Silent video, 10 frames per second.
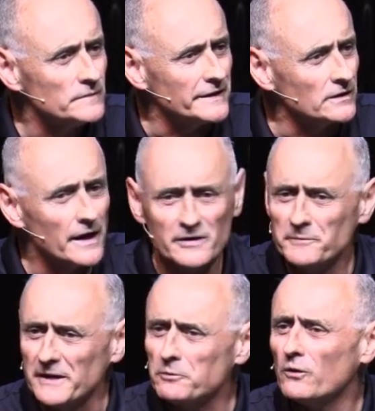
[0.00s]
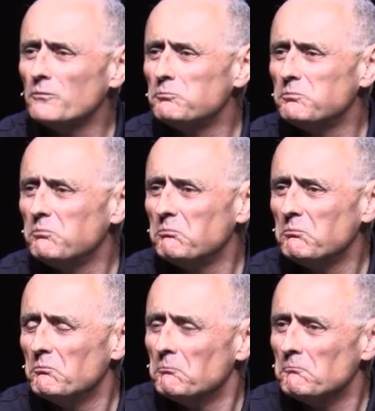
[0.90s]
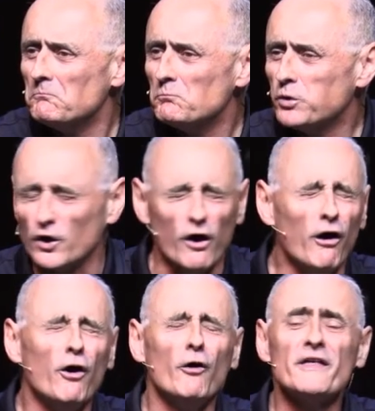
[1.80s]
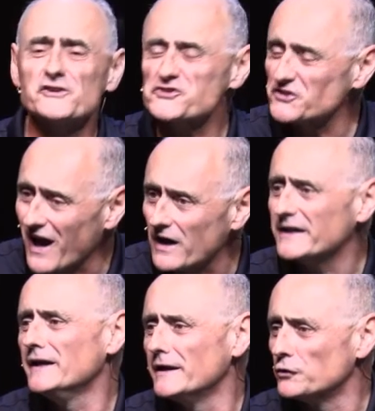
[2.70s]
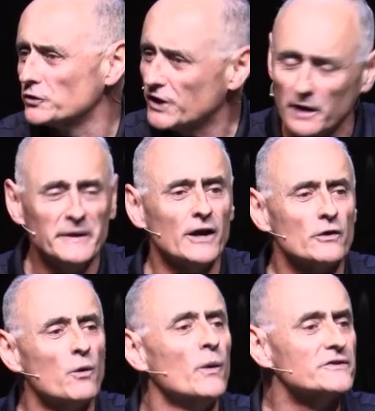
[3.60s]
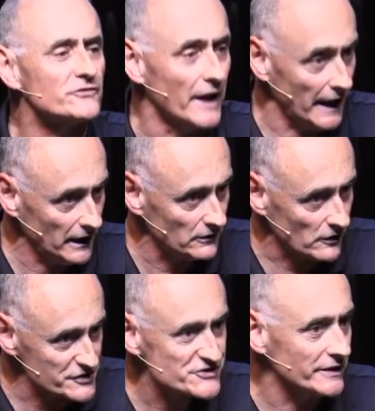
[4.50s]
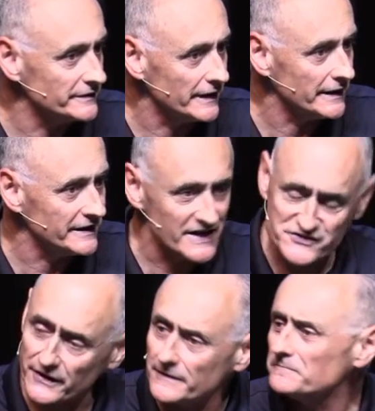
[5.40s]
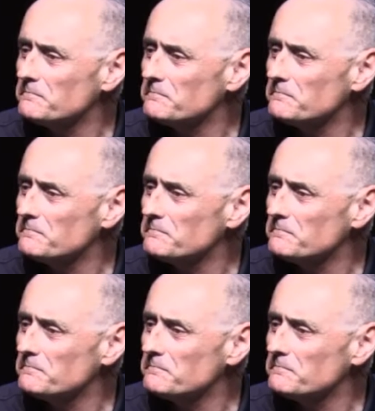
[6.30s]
And a lot of people put all their stock in on coming on a Wednesday or a Sunday, and that's it.